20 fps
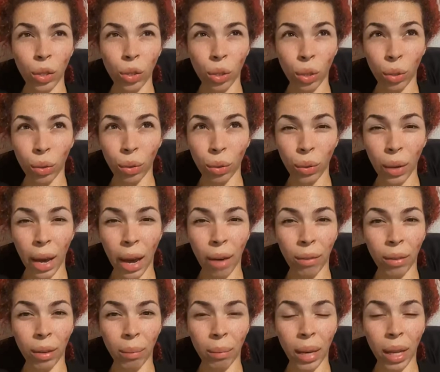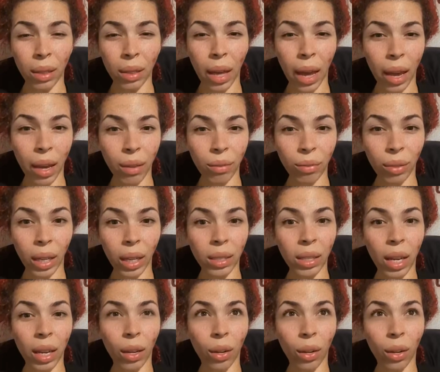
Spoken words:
Like that, at 22,